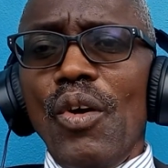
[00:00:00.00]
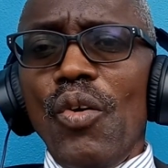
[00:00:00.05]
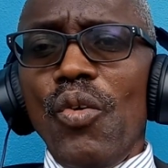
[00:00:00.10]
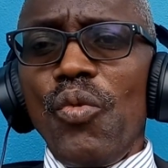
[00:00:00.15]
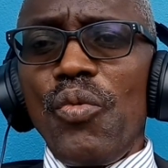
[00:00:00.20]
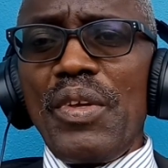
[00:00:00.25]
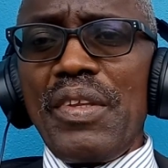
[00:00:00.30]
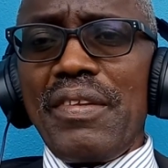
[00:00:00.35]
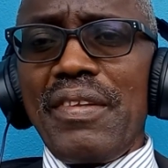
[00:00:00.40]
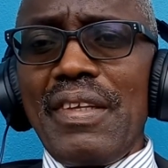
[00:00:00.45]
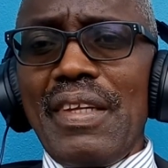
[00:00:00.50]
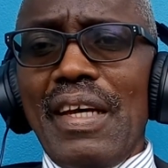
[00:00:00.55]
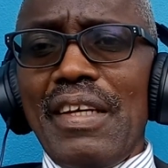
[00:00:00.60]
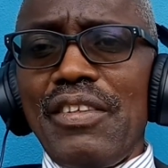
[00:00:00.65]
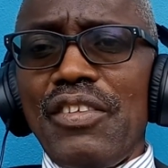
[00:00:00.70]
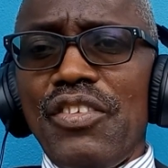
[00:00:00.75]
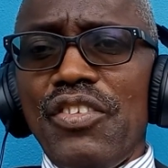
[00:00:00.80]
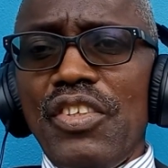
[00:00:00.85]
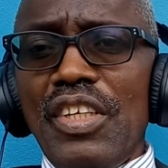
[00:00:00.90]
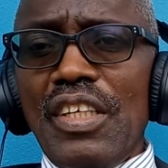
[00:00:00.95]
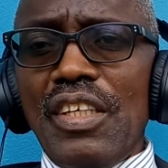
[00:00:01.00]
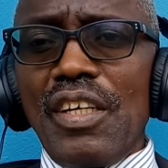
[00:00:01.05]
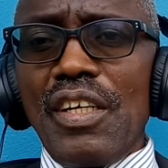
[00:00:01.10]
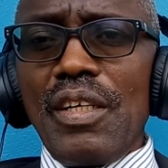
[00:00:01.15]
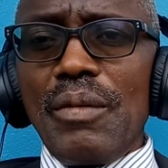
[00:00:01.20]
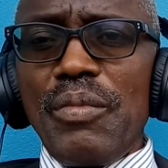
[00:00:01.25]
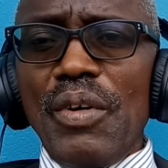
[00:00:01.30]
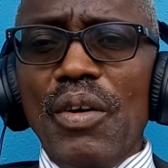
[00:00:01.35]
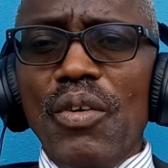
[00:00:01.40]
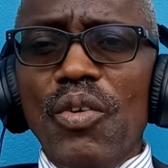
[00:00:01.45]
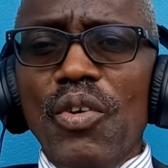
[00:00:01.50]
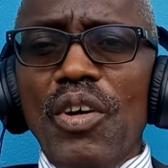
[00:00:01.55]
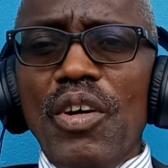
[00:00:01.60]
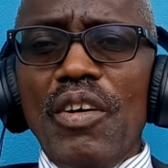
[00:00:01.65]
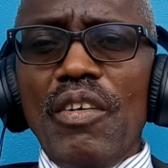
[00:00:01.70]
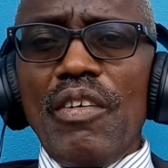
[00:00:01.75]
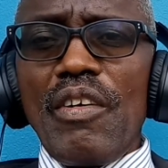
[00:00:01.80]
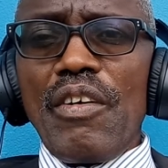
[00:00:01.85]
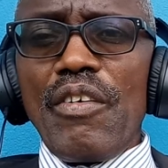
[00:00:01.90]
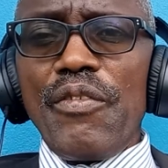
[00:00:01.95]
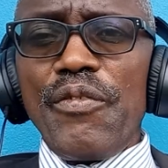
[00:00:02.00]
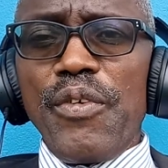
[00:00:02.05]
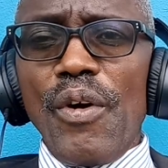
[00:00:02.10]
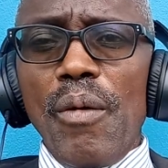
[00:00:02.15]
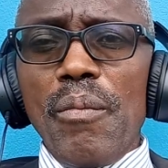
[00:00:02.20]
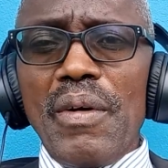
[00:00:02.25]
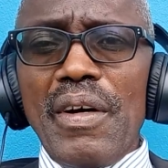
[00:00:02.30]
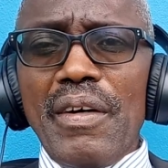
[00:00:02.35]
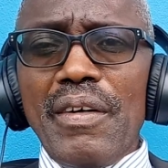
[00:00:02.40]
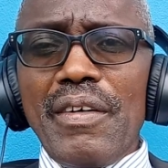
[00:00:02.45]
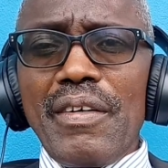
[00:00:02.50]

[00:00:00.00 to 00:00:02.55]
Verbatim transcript: We see that Jacob, from